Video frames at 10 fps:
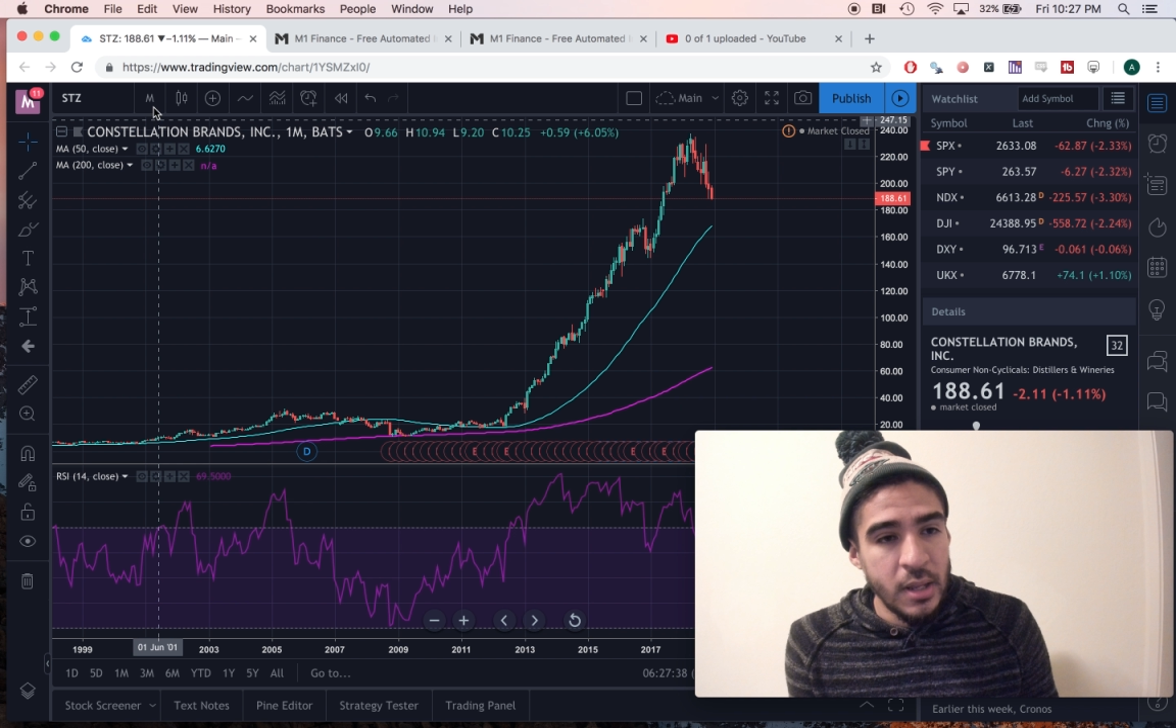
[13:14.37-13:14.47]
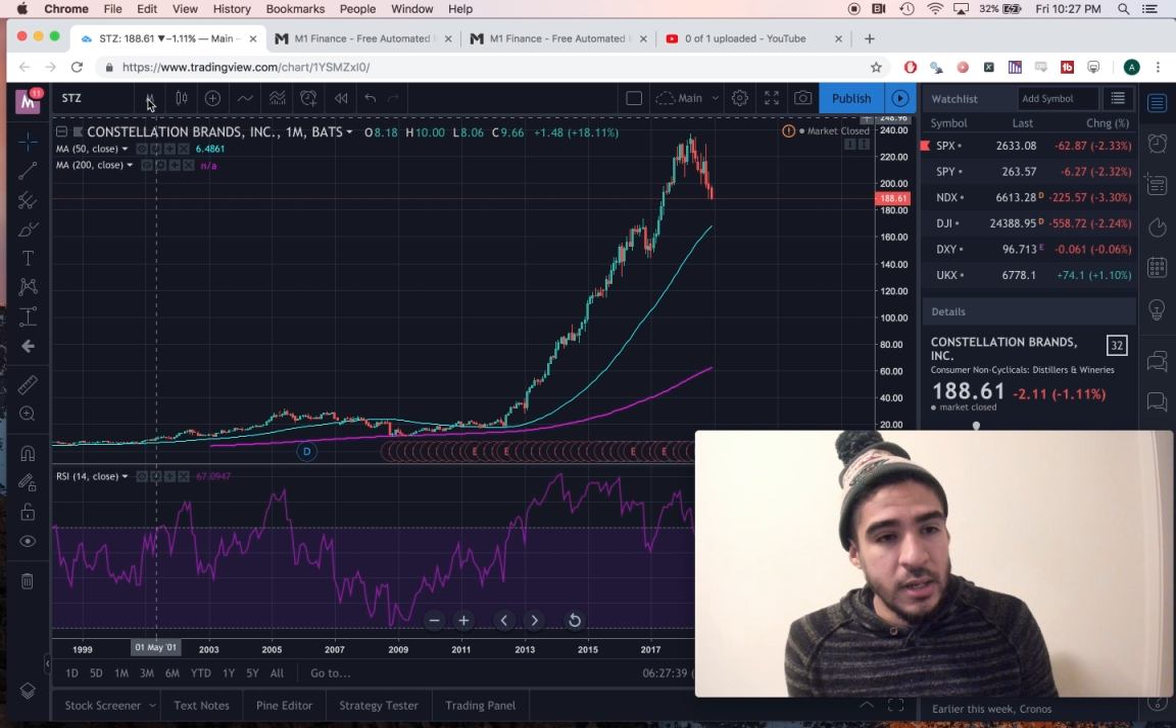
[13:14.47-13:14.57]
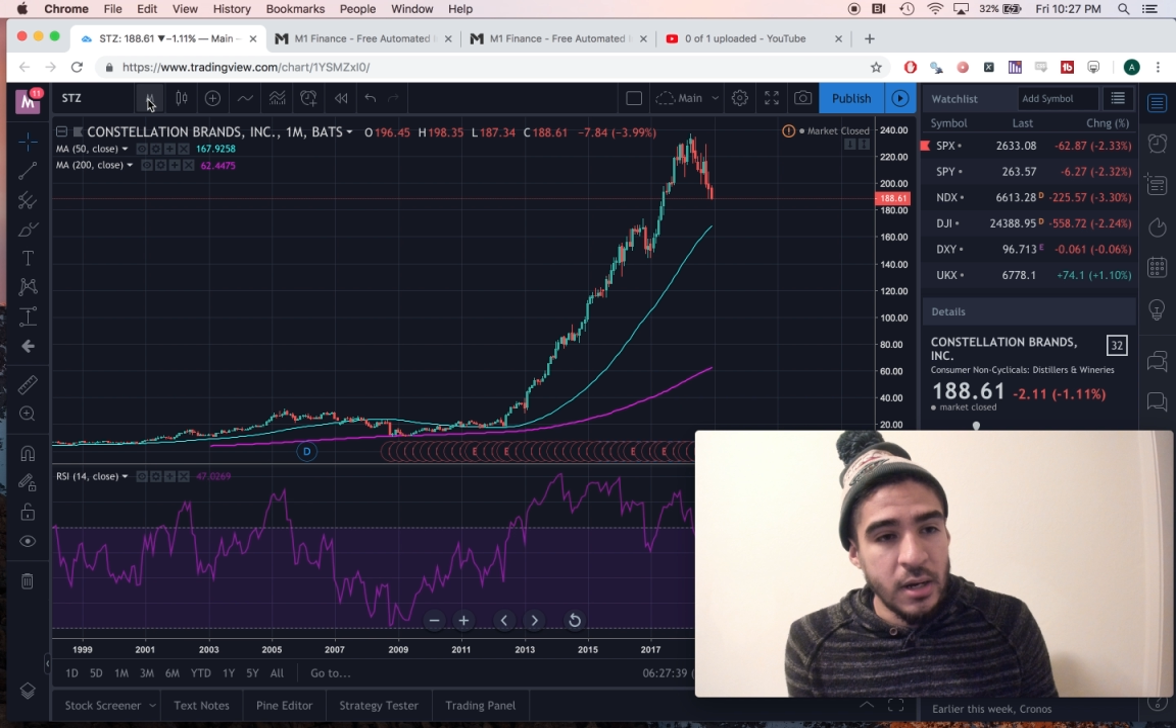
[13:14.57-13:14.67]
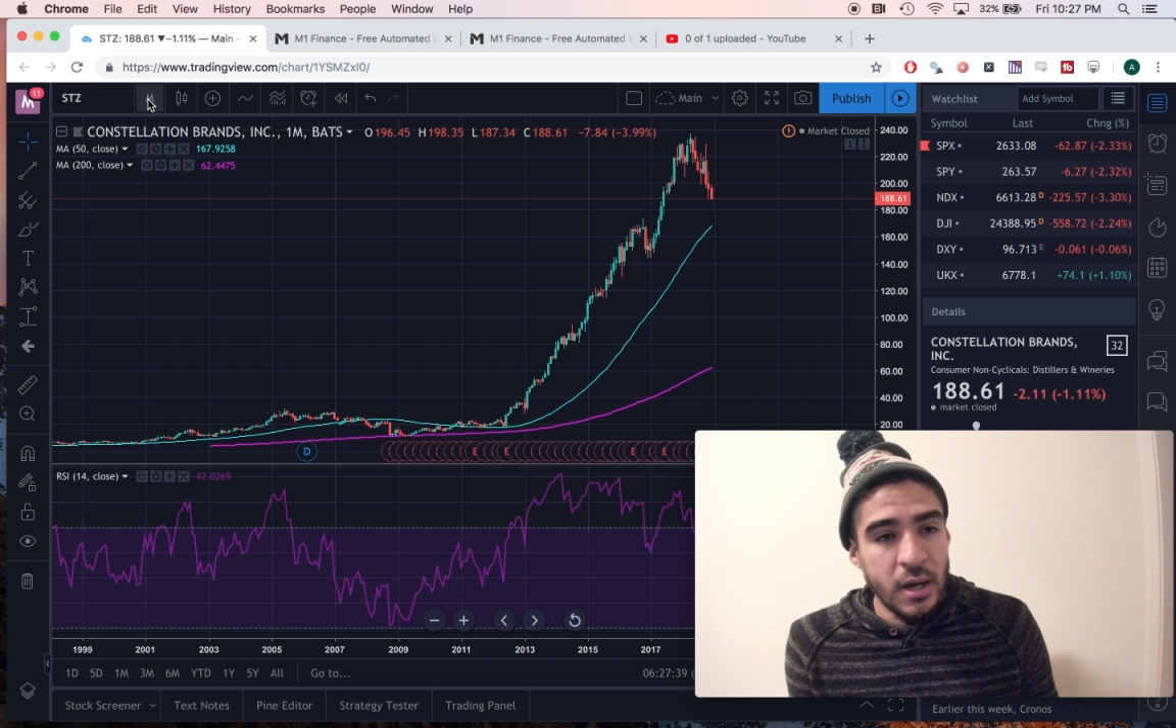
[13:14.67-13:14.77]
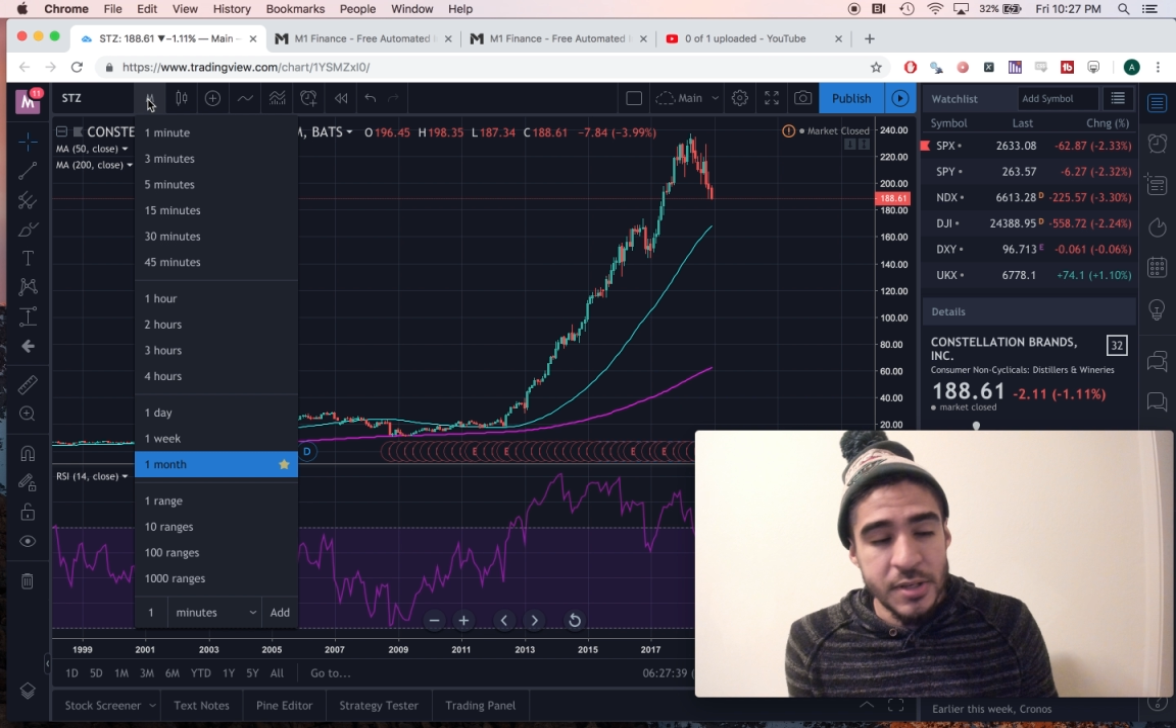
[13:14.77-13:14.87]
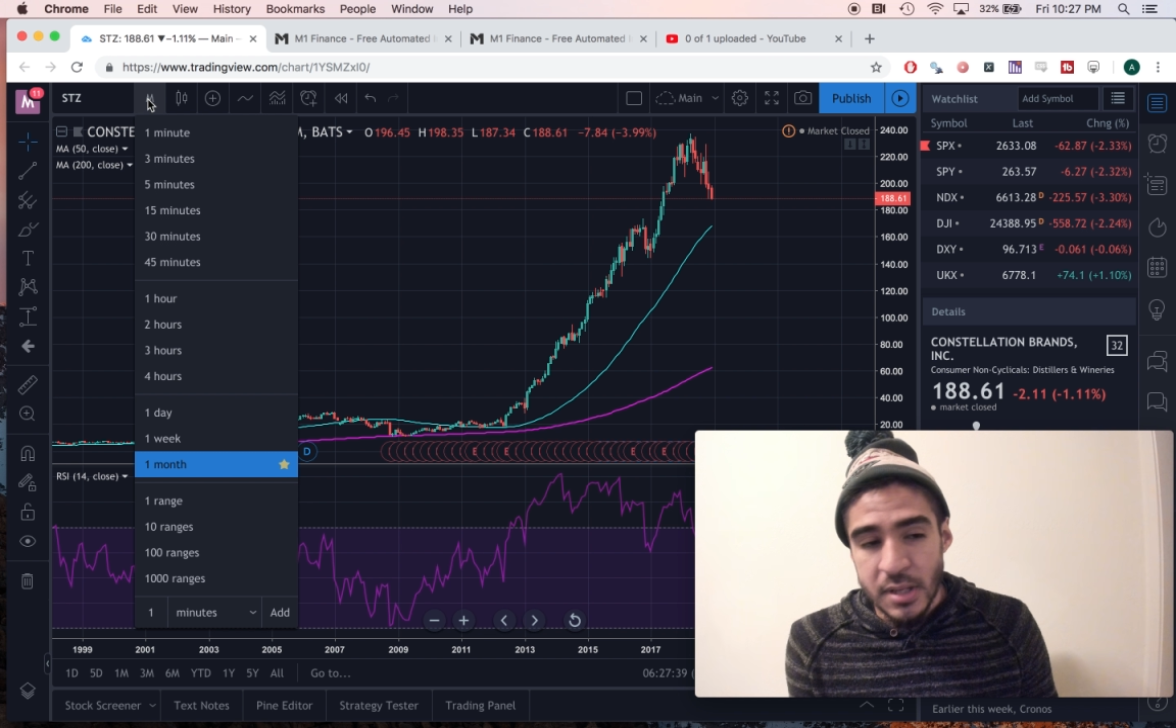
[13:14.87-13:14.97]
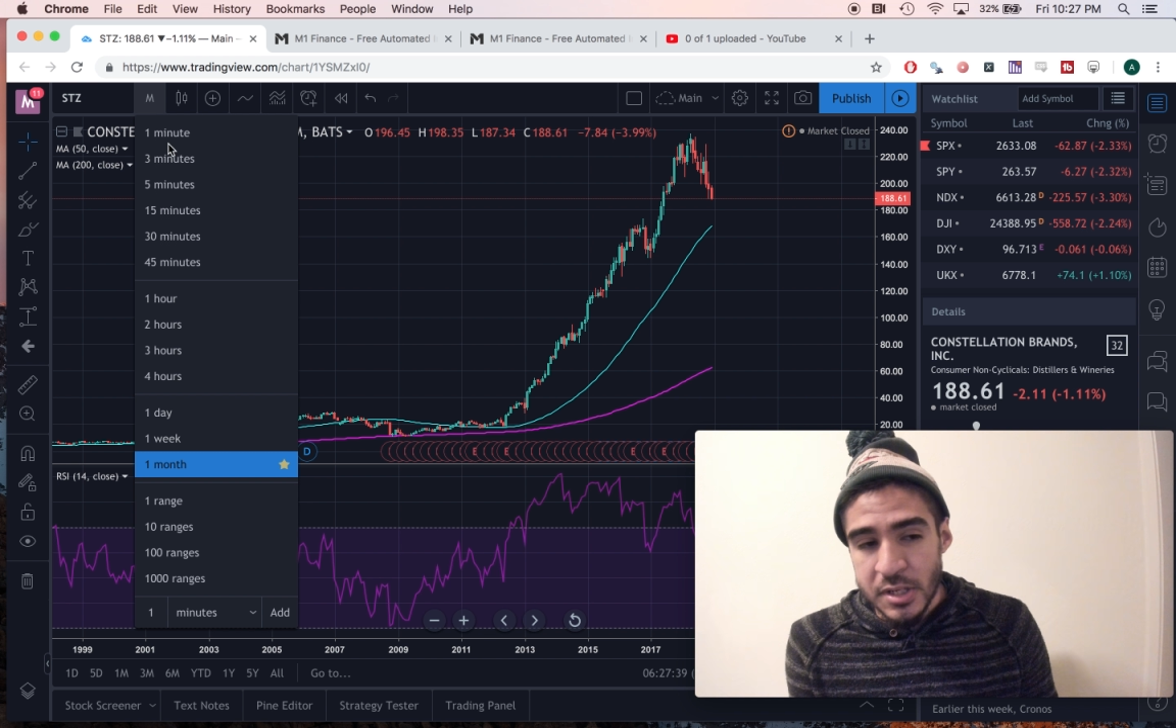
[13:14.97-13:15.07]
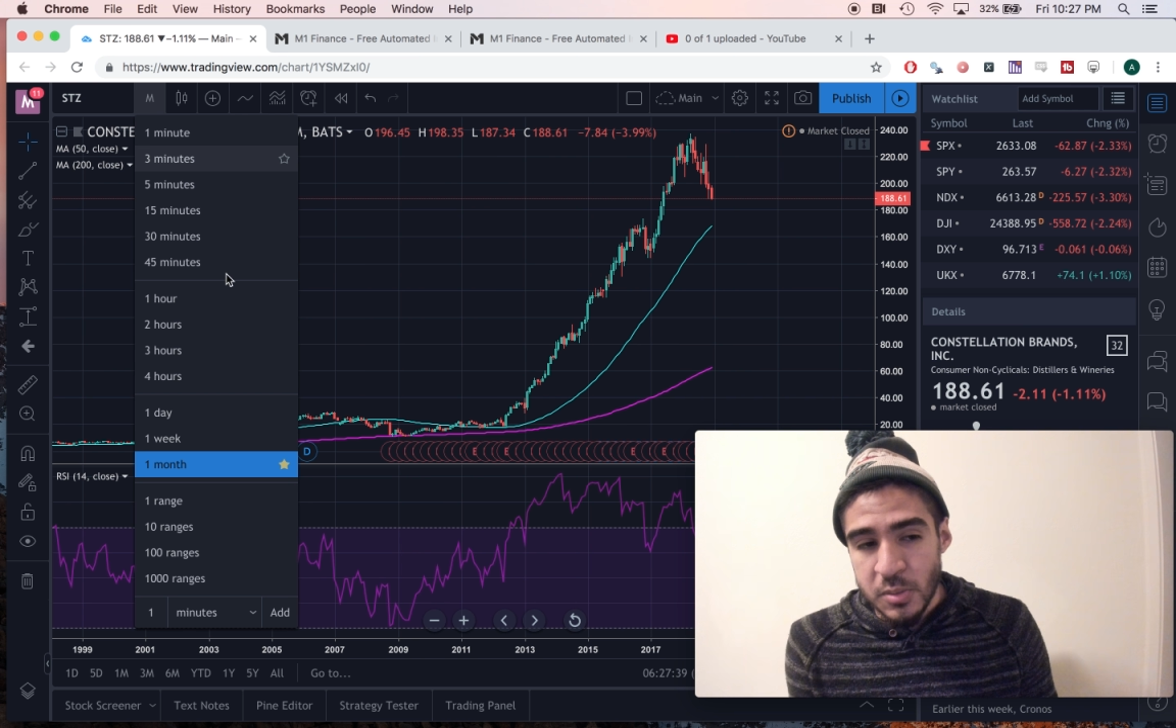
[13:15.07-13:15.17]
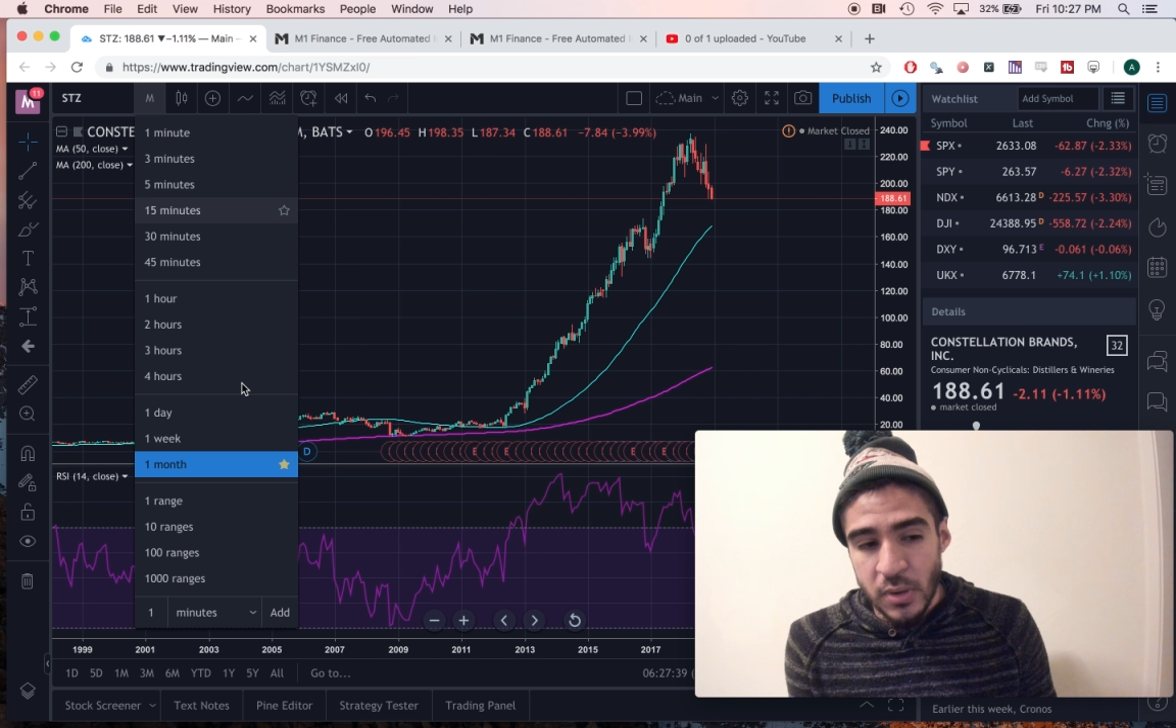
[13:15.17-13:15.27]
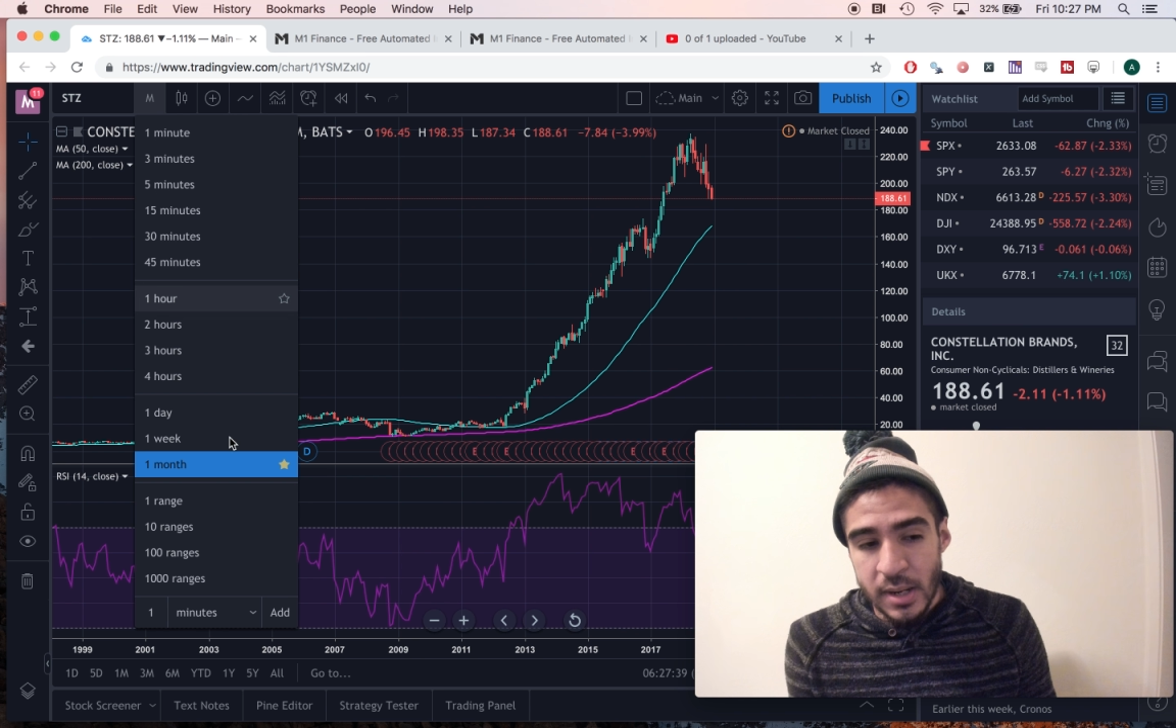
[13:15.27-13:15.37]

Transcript: Constellation